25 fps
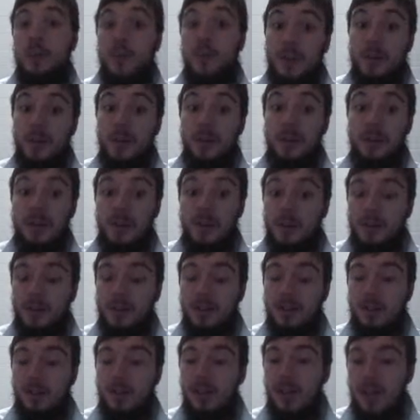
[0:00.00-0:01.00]
the best
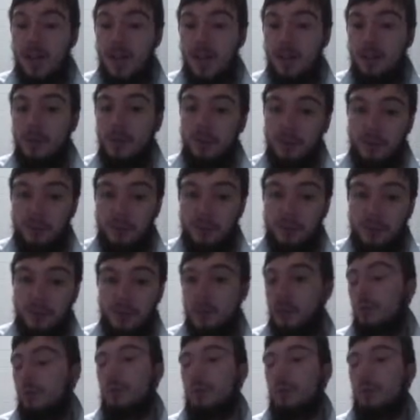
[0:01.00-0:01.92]
thing that we have as humans.